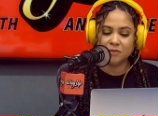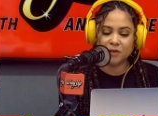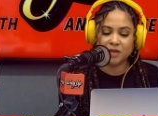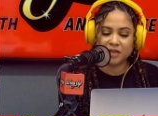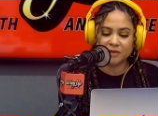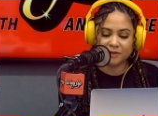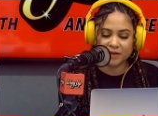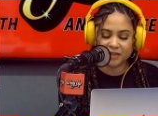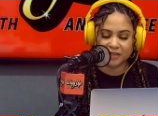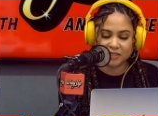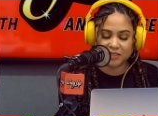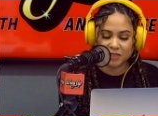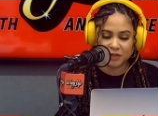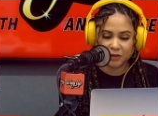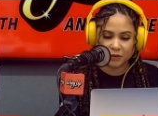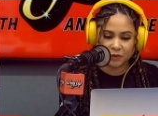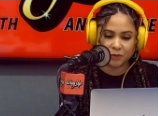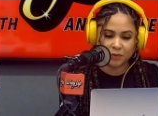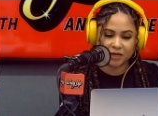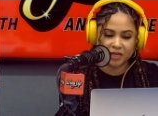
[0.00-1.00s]
up here
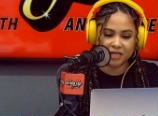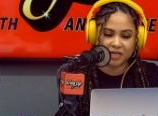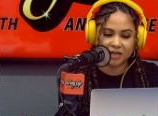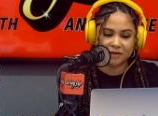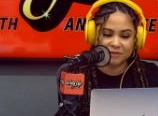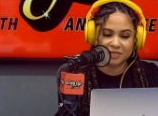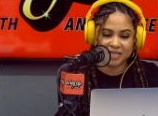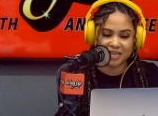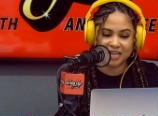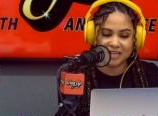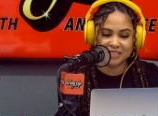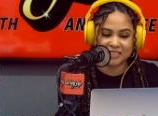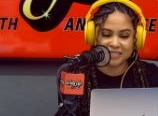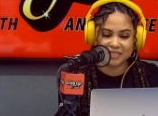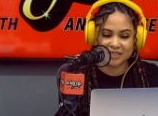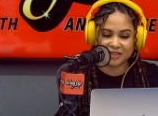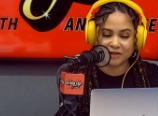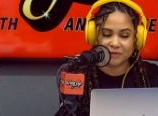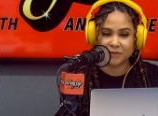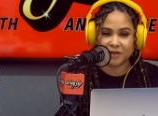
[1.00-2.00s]
too. But um, shout out to
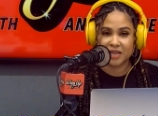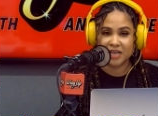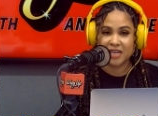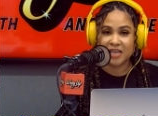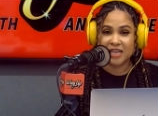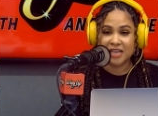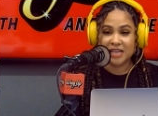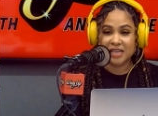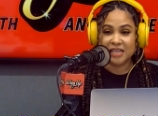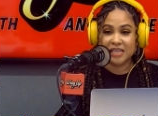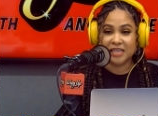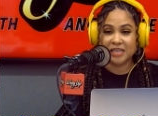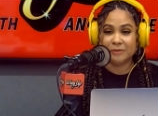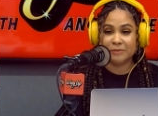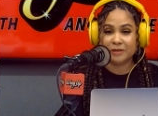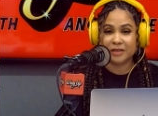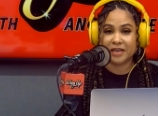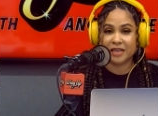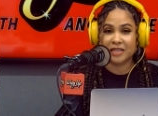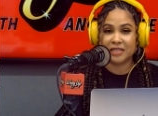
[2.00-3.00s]
him. He
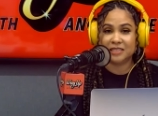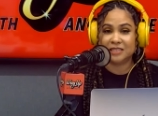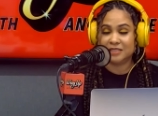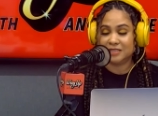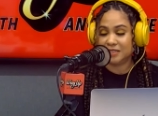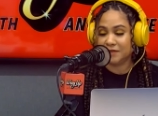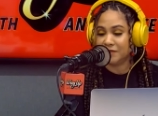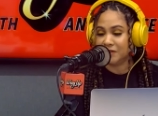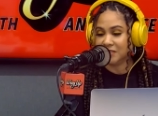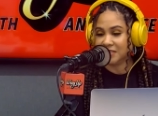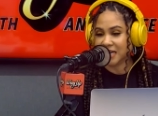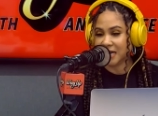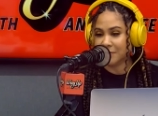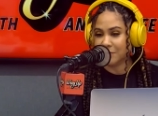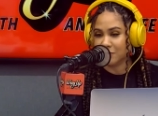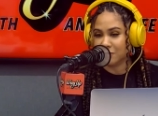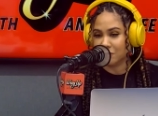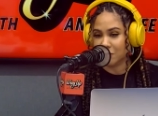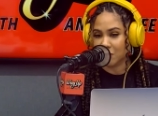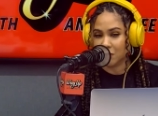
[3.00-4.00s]
played a different type
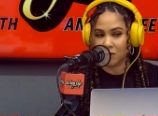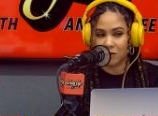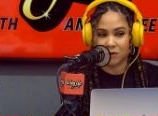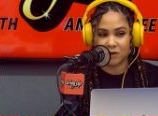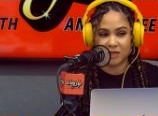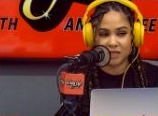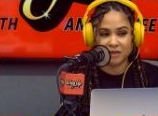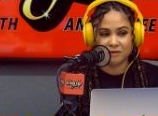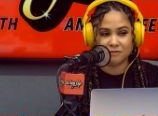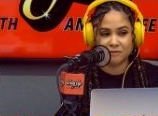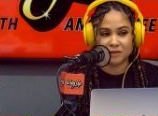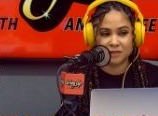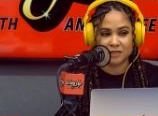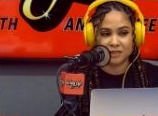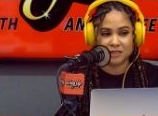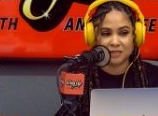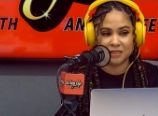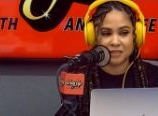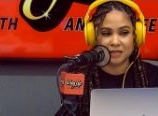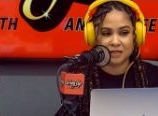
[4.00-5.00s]
of role. He
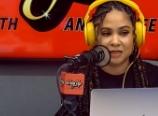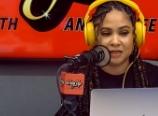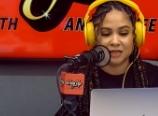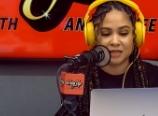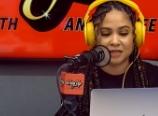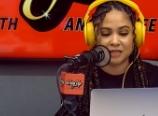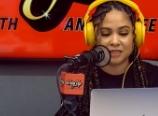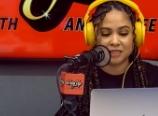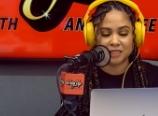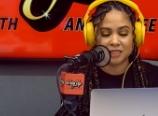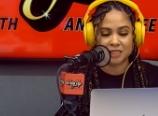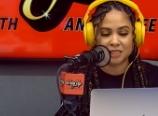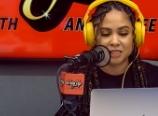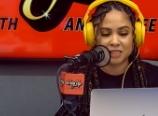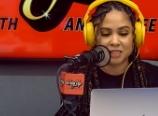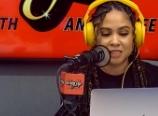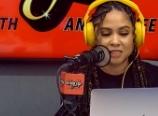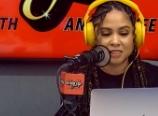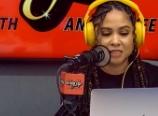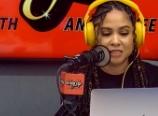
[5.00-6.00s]
was. Uh,
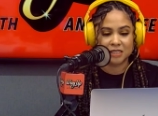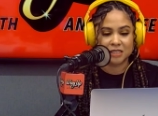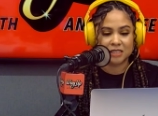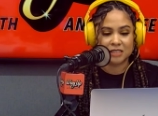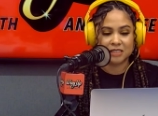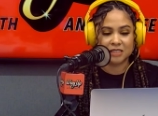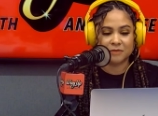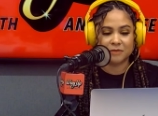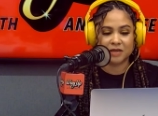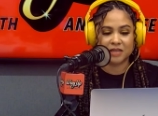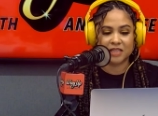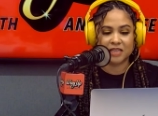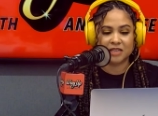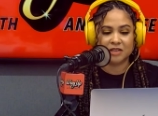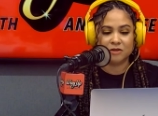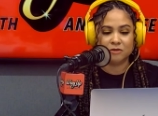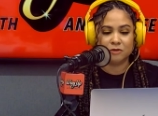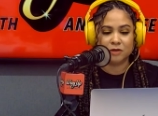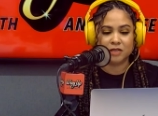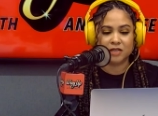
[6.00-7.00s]
somebody that
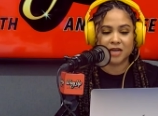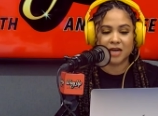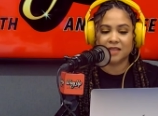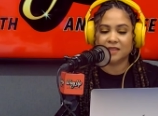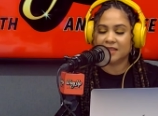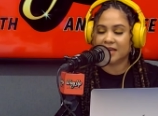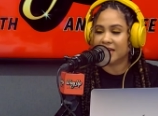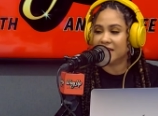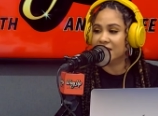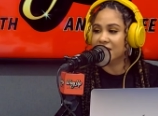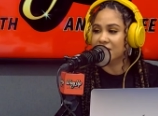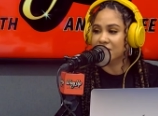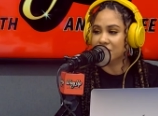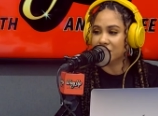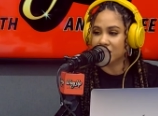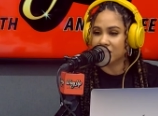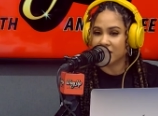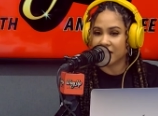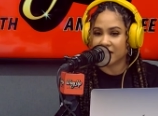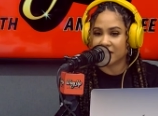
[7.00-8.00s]
you would not like in
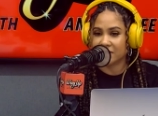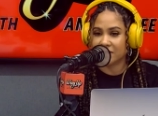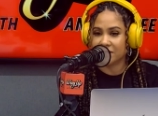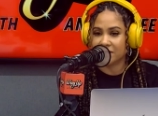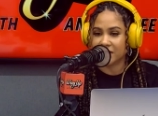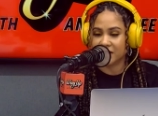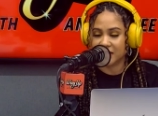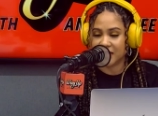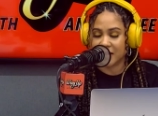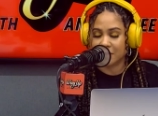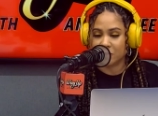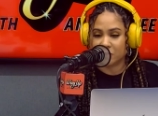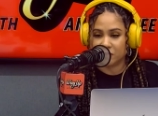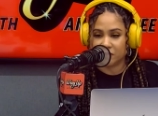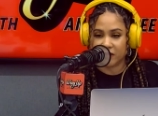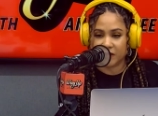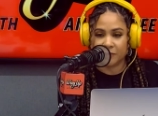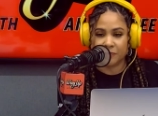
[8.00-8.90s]
real life in that movie.